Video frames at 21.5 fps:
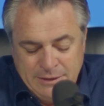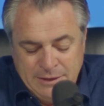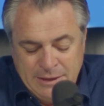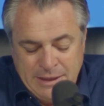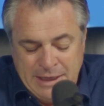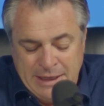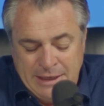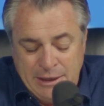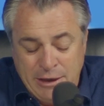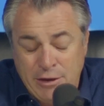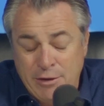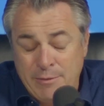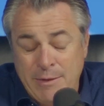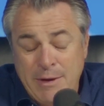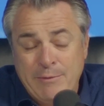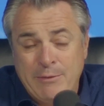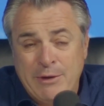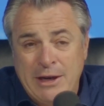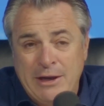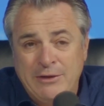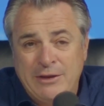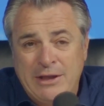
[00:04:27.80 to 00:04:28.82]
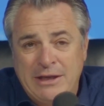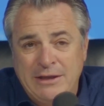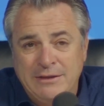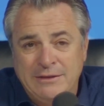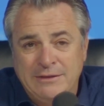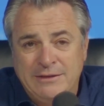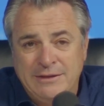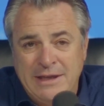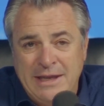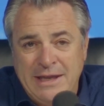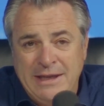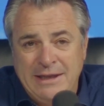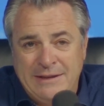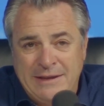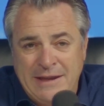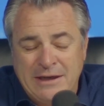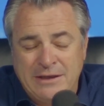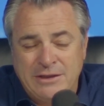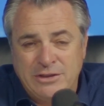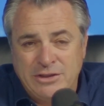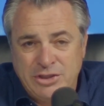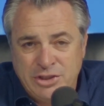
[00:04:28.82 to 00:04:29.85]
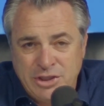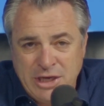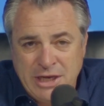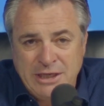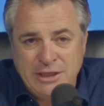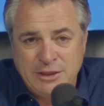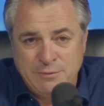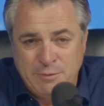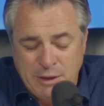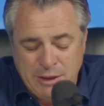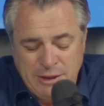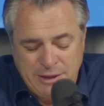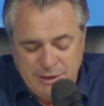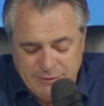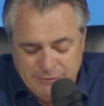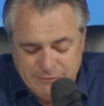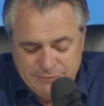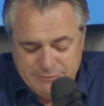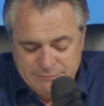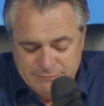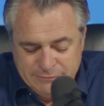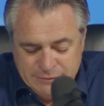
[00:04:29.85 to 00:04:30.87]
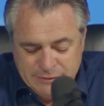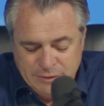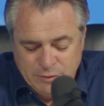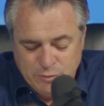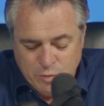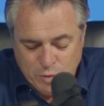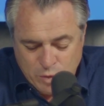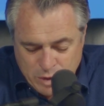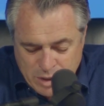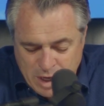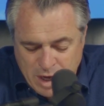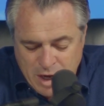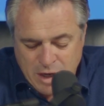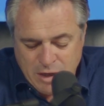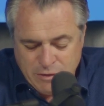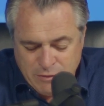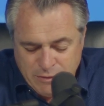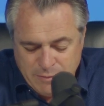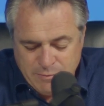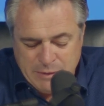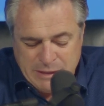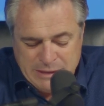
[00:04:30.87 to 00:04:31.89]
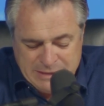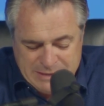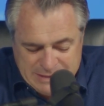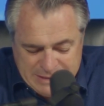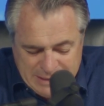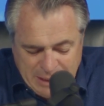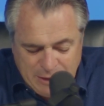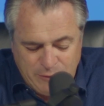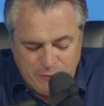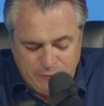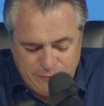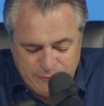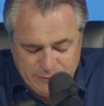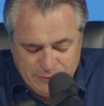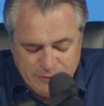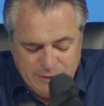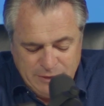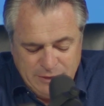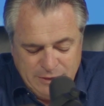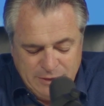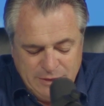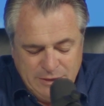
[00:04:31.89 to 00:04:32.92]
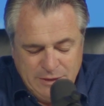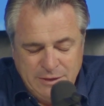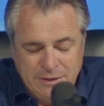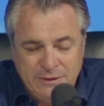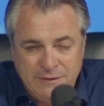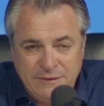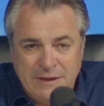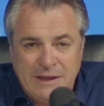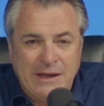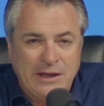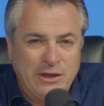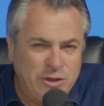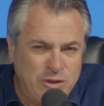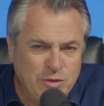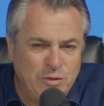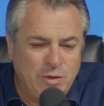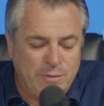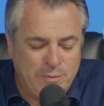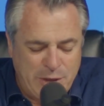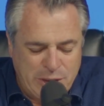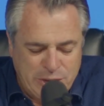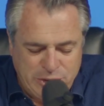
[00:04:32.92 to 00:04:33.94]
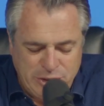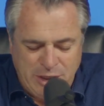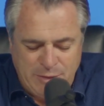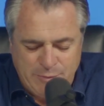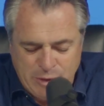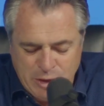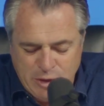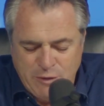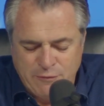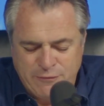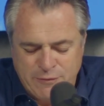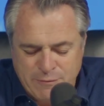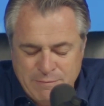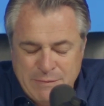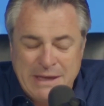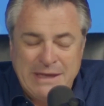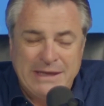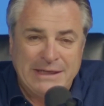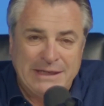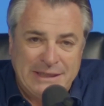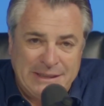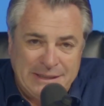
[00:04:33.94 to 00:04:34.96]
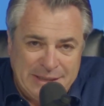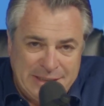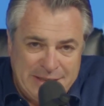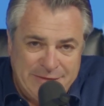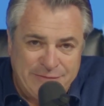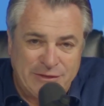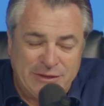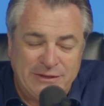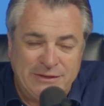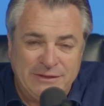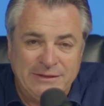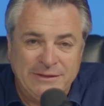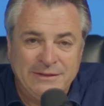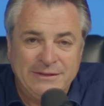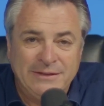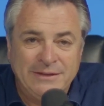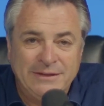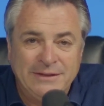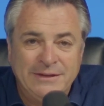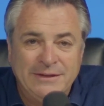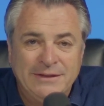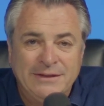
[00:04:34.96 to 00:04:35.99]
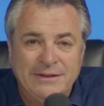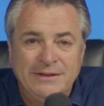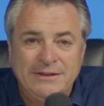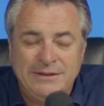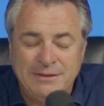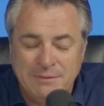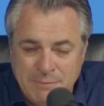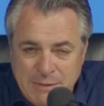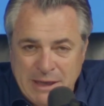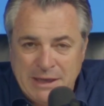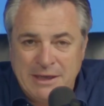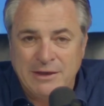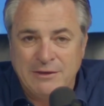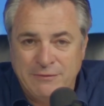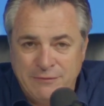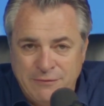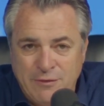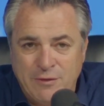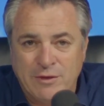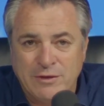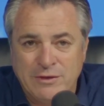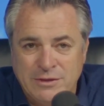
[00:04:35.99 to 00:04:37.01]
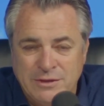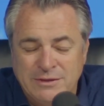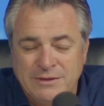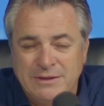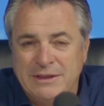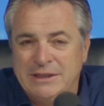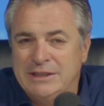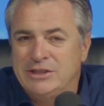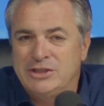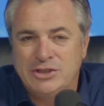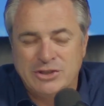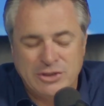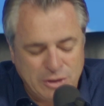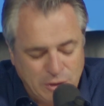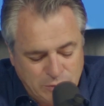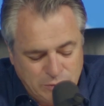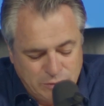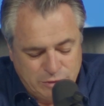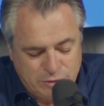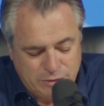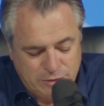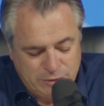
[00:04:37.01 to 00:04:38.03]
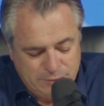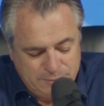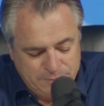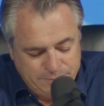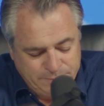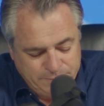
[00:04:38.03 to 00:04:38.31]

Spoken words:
And I remember how that day and that changed my life. Work harder on myself than I do on my job. I'll go from making a living to making a fortune. And it's so true.